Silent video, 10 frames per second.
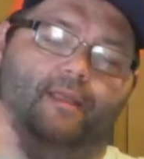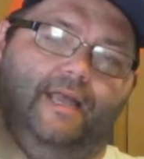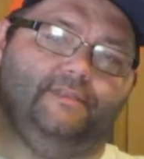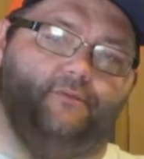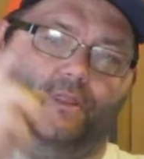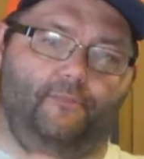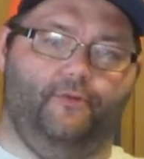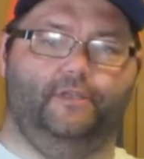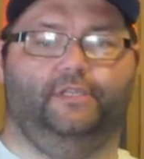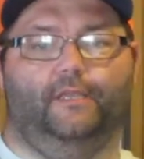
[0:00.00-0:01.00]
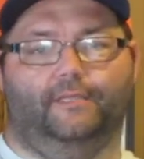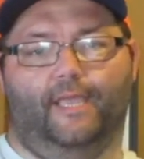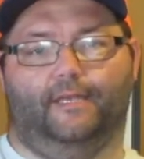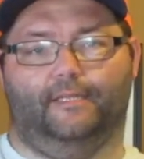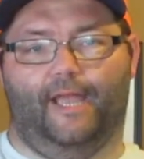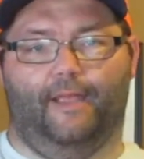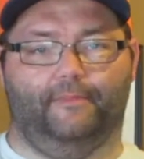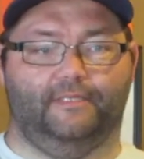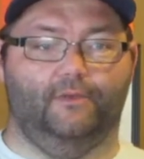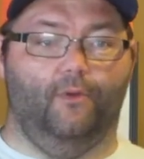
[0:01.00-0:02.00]
Guys, I really appreciate you taking the time
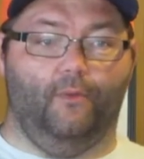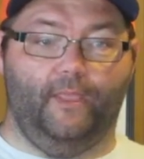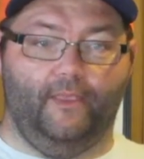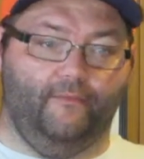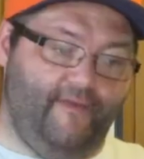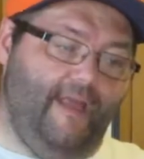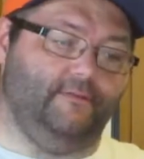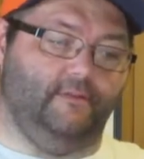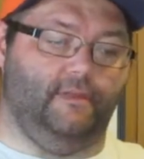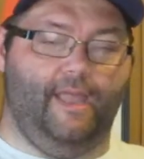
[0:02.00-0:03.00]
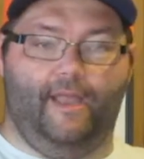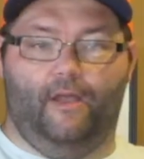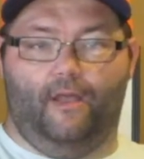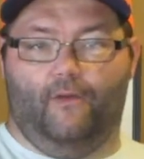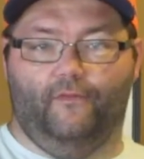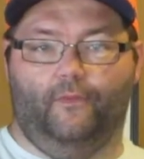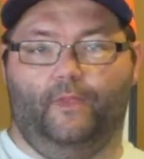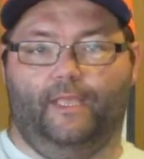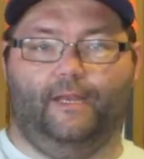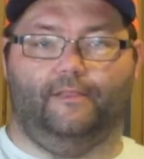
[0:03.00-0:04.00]
to see what we found over the
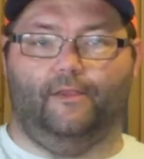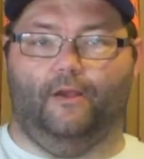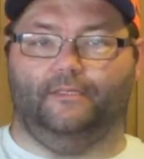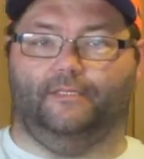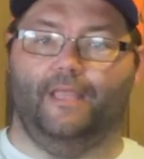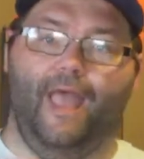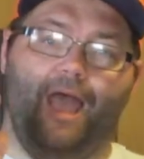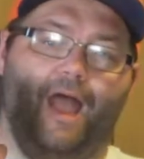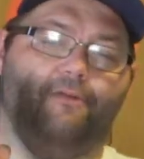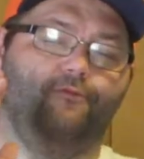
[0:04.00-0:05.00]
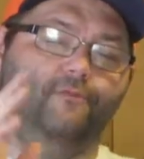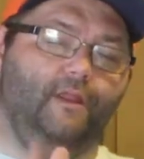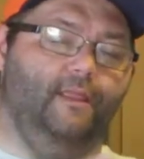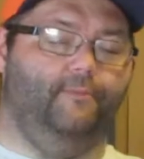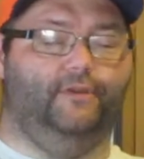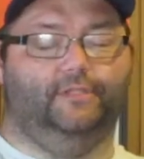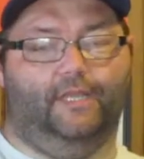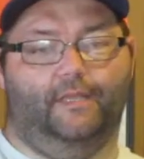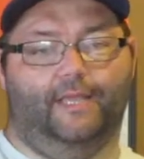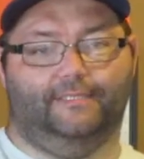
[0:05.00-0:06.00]
weekend at the yard sales. I really
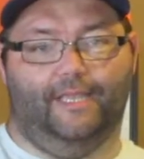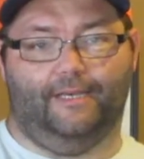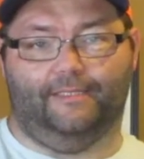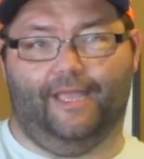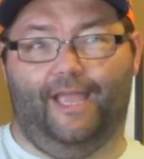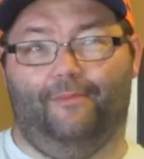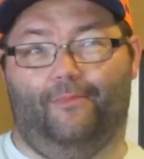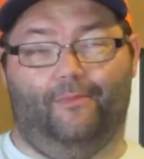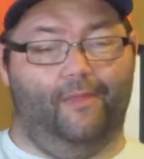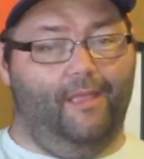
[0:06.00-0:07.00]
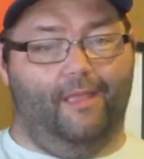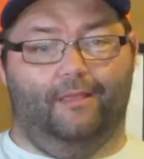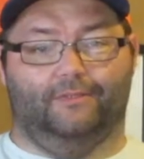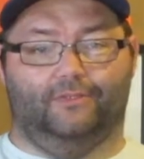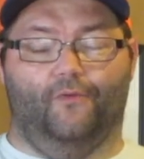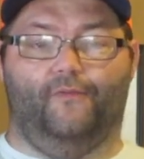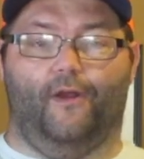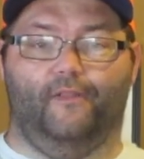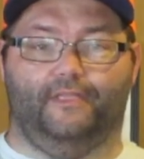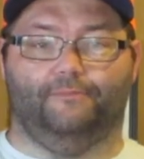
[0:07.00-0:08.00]
appreciate you guys taking the time so
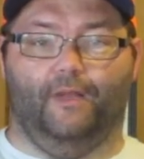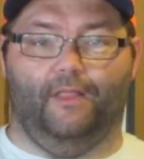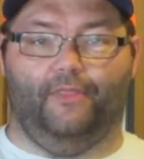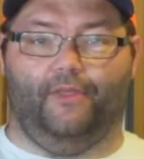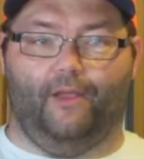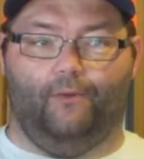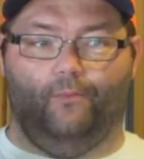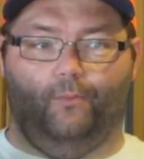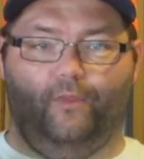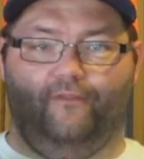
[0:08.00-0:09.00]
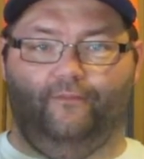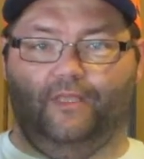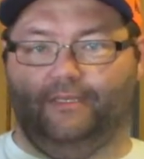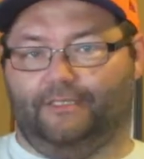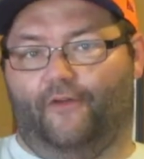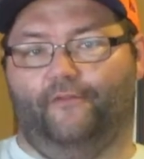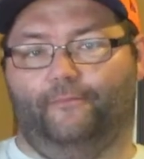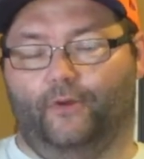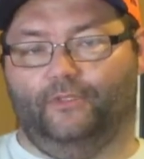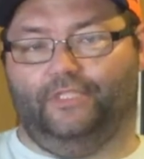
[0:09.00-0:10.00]
far this month. We did a
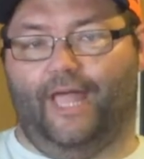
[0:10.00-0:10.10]
self-imposed